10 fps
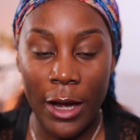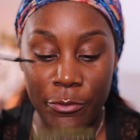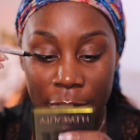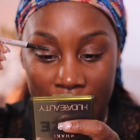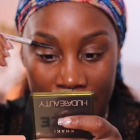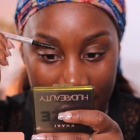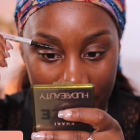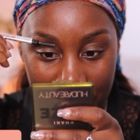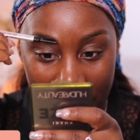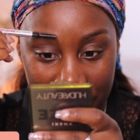I really like
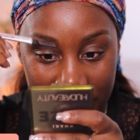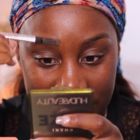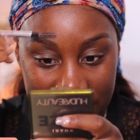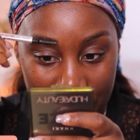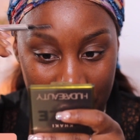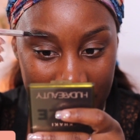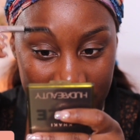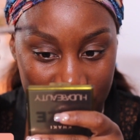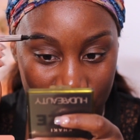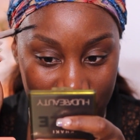about this
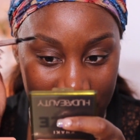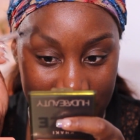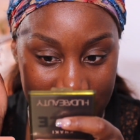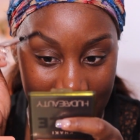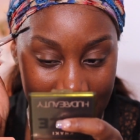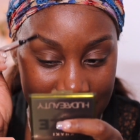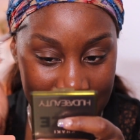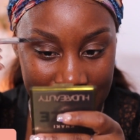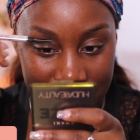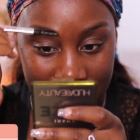pencil is that
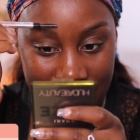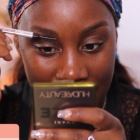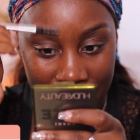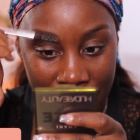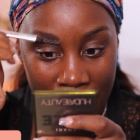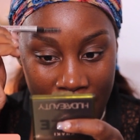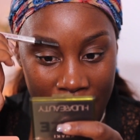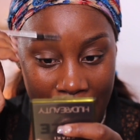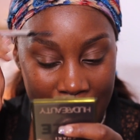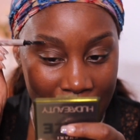it does have
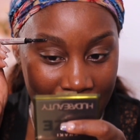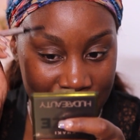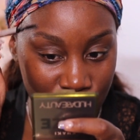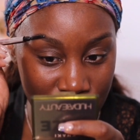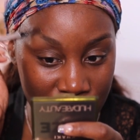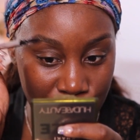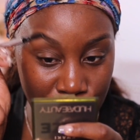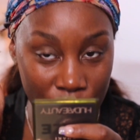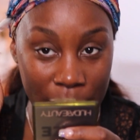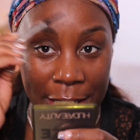a nice little
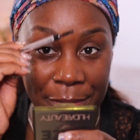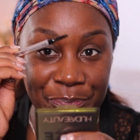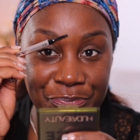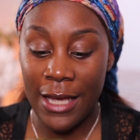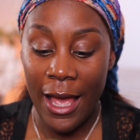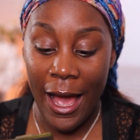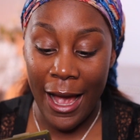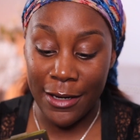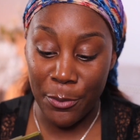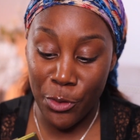spoolie.
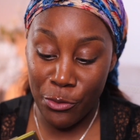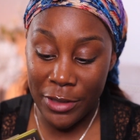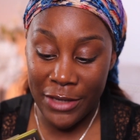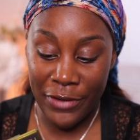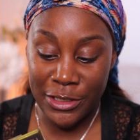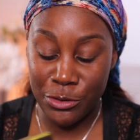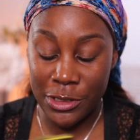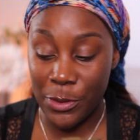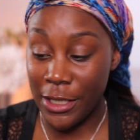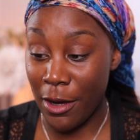And I'm not really
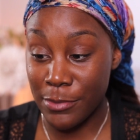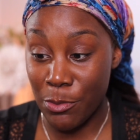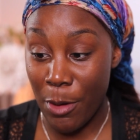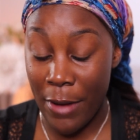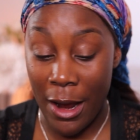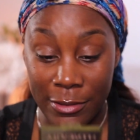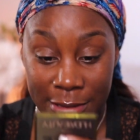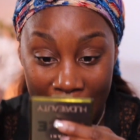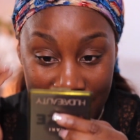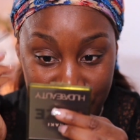venturous when it comes to my
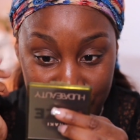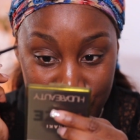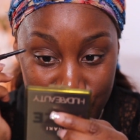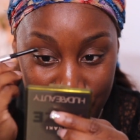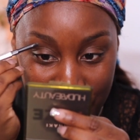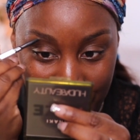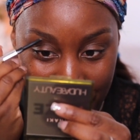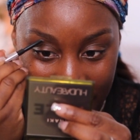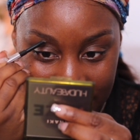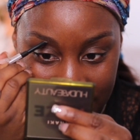brows. I do the
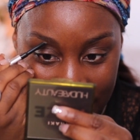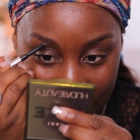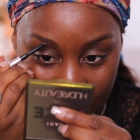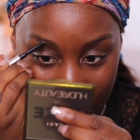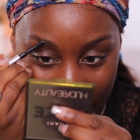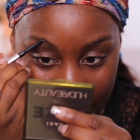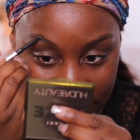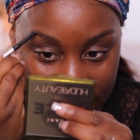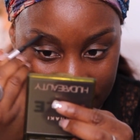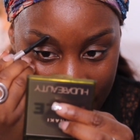basic where I
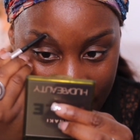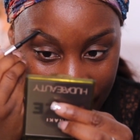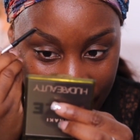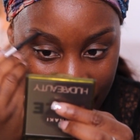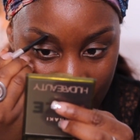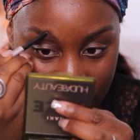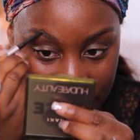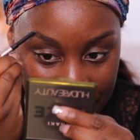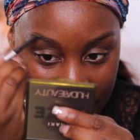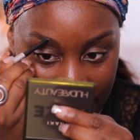just fill
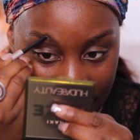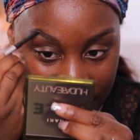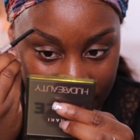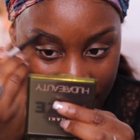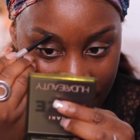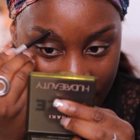them in.